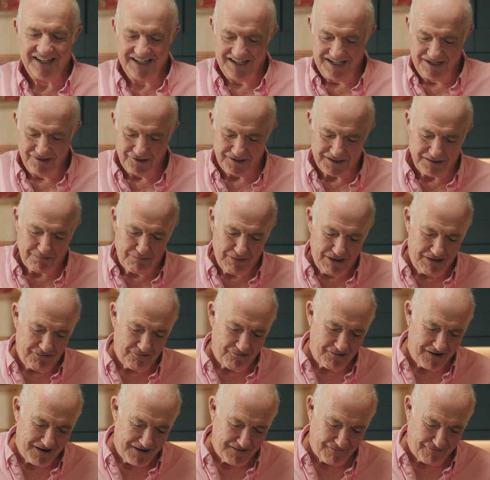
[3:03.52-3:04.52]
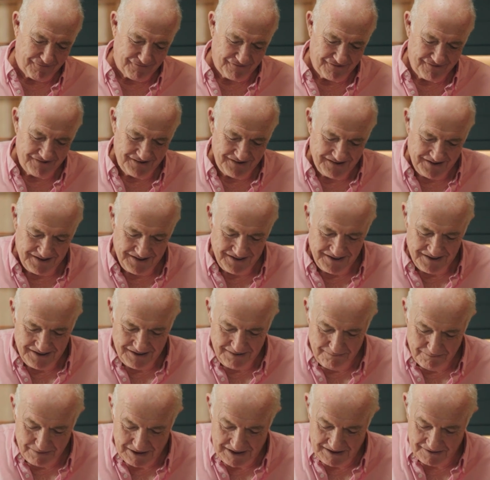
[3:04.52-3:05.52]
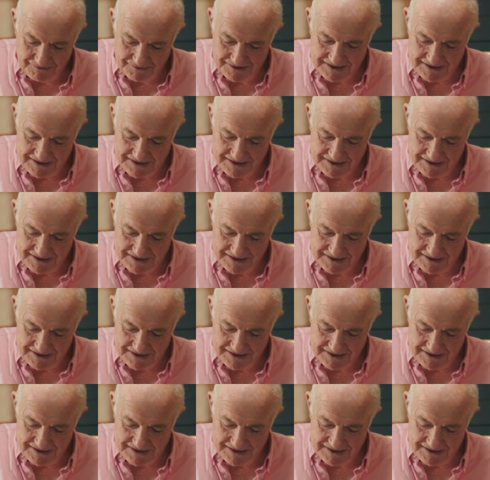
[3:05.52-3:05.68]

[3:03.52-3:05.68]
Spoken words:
It looks a bit rough, but it'll